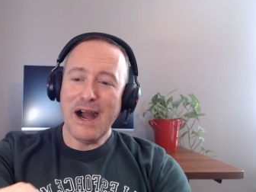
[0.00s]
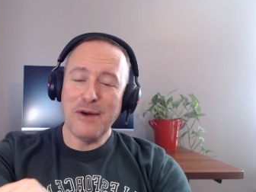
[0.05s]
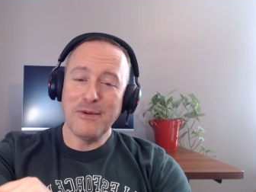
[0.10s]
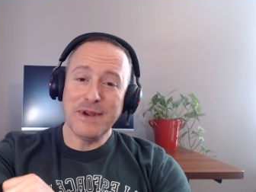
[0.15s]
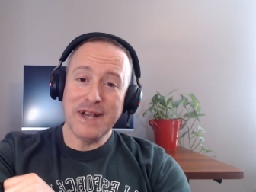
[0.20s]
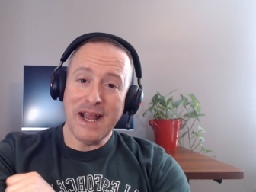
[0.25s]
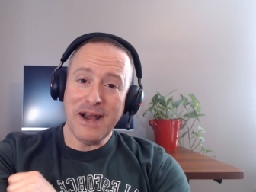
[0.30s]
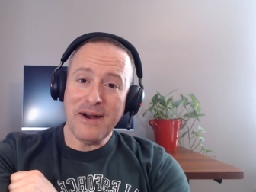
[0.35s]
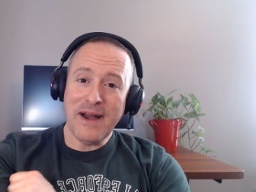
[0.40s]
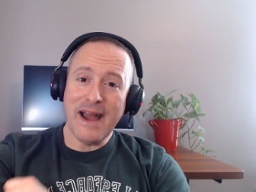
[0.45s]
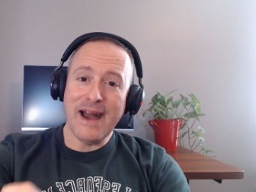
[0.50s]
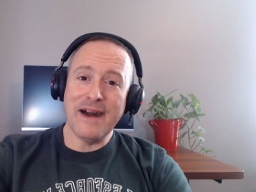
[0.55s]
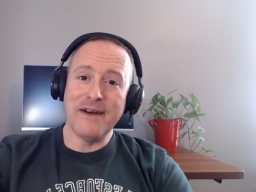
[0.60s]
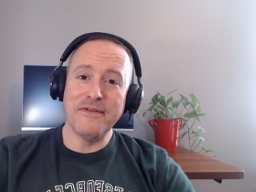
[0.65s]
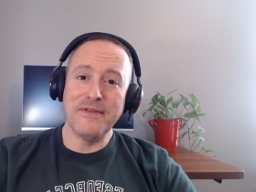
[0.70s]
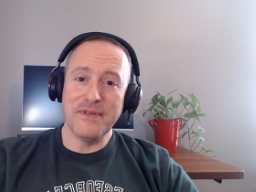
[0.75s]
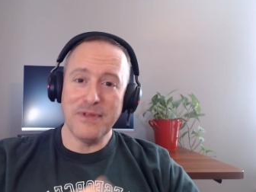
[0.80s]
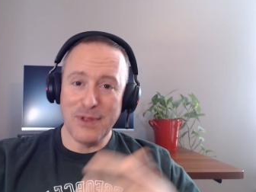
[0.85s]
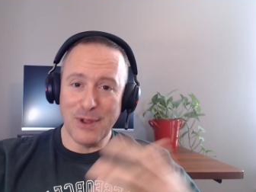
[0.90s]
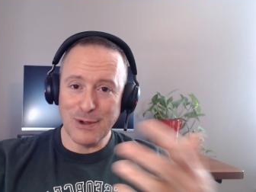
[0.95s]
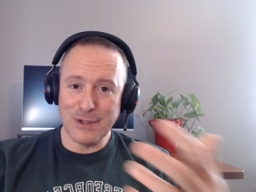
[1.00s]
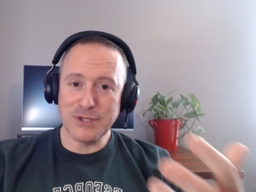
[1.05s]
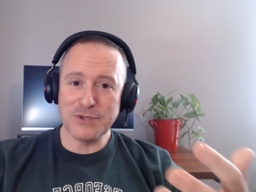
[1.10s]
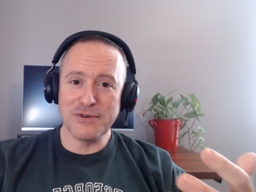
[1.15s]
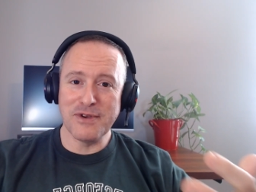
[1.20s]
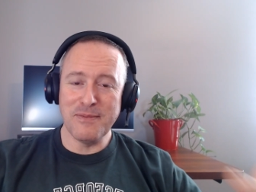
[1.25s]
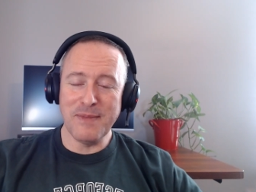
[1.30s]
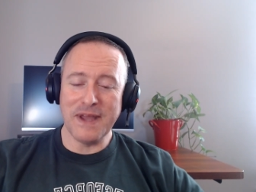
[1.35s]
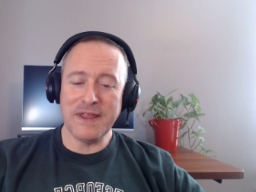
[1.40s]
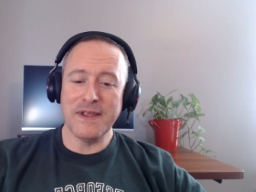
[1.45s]
We now have those
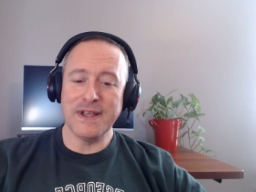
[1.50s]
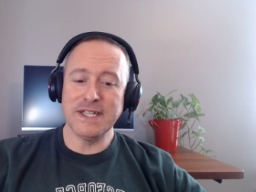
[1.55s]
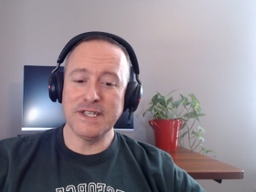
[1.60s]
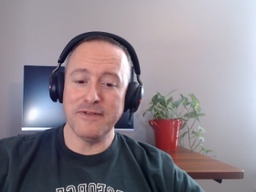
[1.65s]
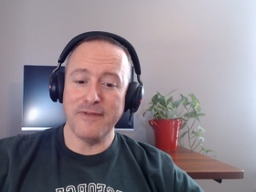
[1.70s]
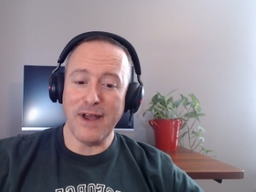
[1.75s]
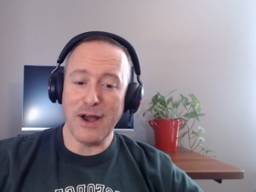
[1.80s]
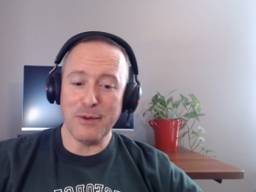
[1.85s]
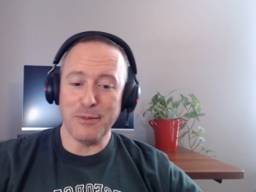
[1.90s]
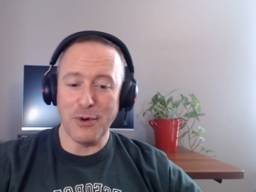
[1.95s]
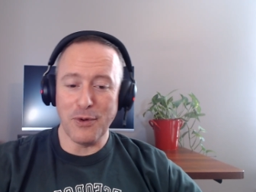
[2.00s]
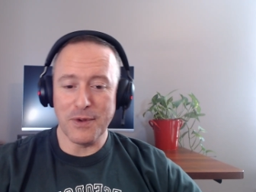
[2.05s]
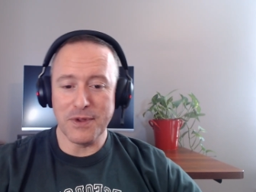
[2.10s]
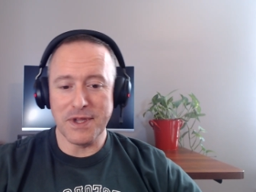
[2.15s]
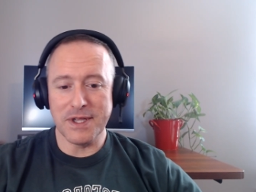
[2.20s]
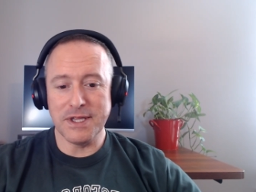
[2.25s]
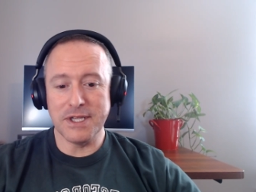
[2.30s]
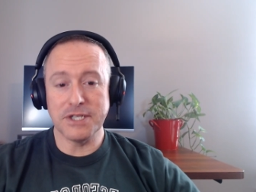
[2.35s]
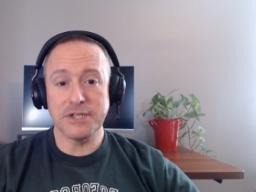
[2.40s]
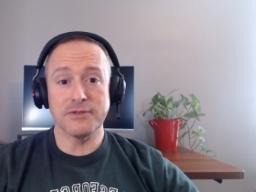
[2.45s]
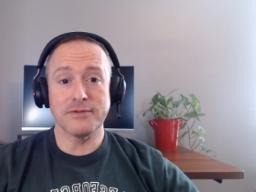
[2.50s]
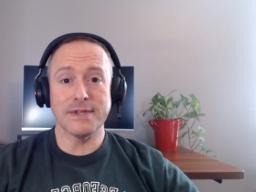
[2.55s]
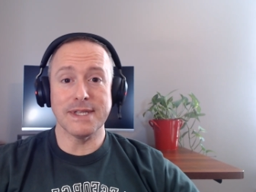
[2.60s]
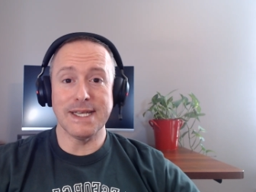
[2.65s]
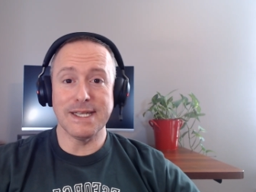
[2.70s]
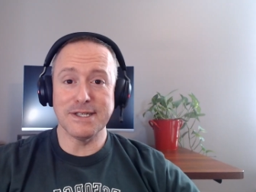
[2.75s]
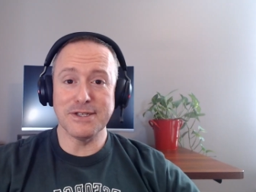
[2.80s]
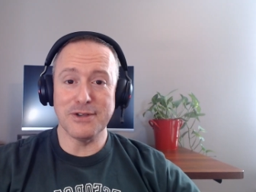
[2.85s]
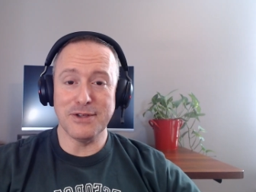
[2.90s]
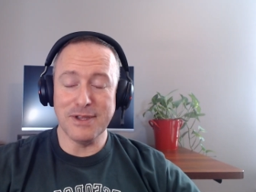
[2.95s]
3 methods available within this
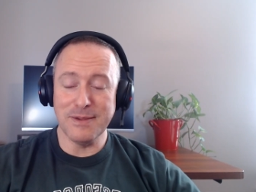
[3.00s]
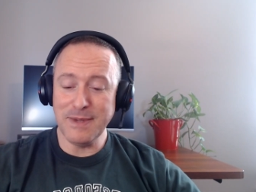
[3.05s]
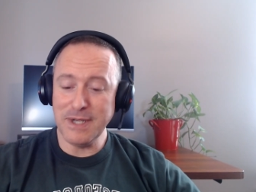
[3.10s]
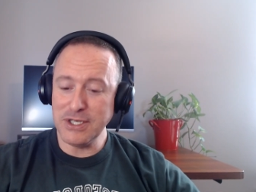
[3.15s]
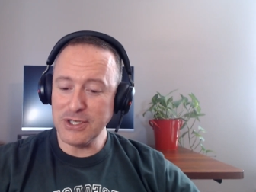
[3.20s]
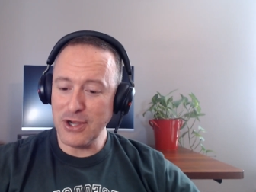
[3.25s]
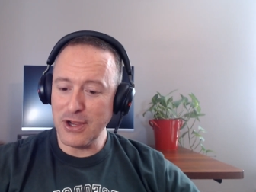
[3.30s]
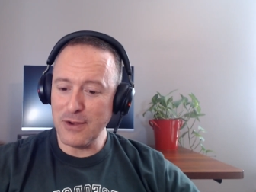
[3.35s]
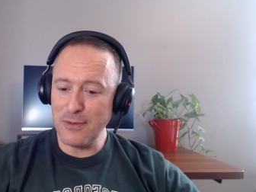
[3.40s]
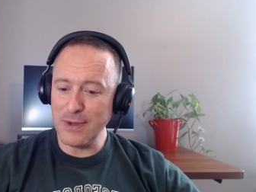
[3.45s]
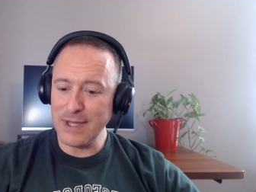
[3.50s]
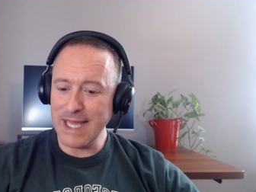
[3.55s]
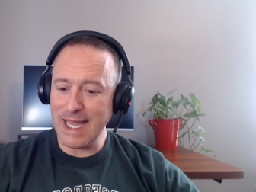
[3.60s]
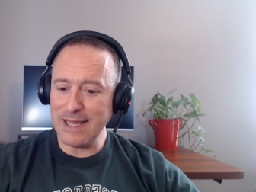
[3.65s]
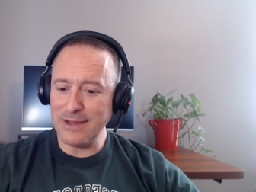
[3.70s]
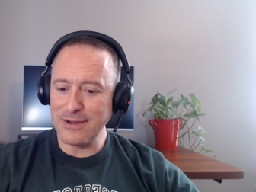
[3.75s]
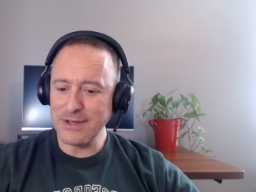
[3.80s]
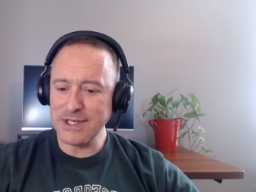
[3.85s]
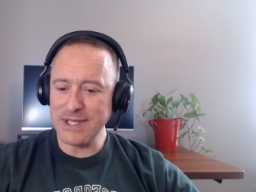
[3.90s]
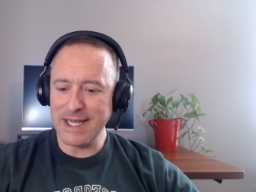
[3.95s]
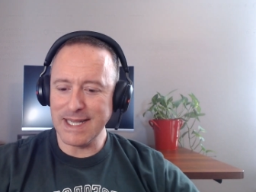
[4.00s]
release. So let me show you what that looks